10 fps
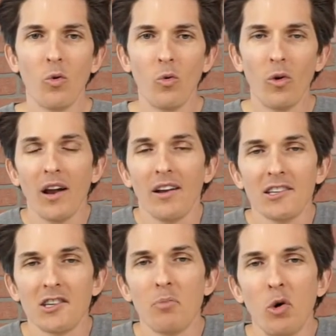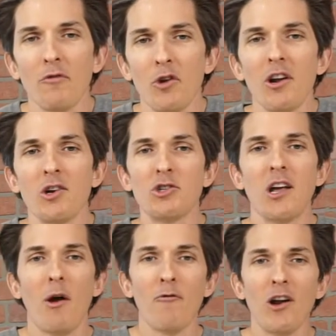what it's important for you to
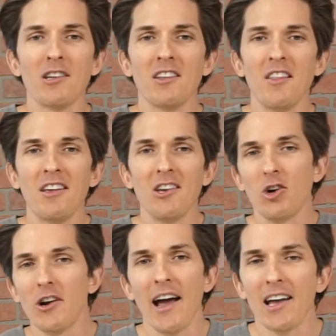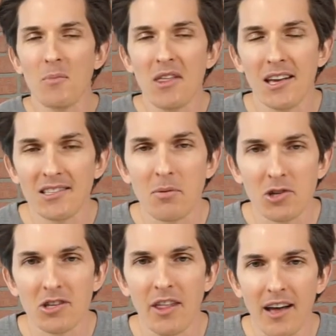understand, my friend, is you're not going to be the
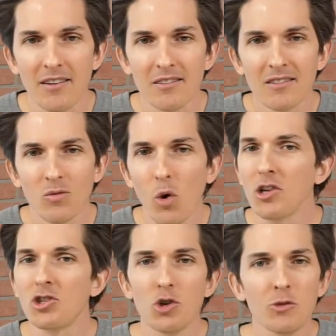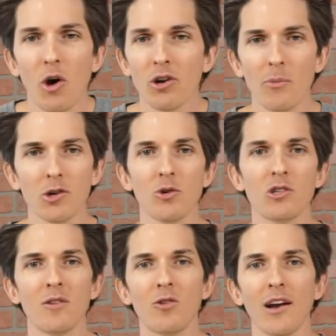exception to that. 1 is too small a number to
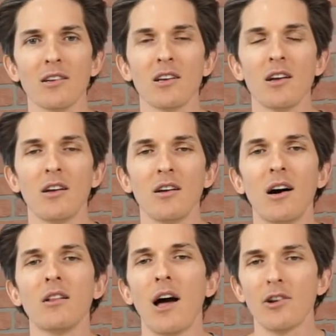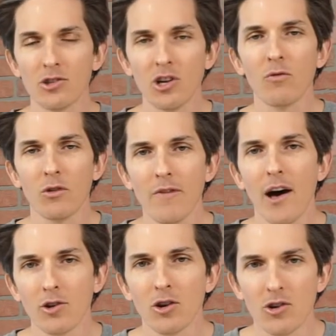achieve greatness. Align yourself with
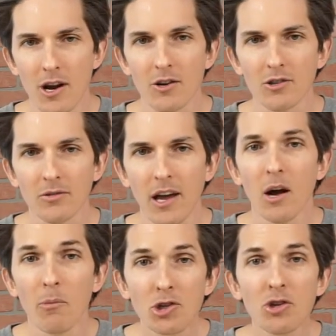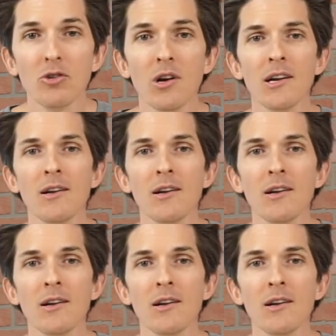value creators. Okay, number 2,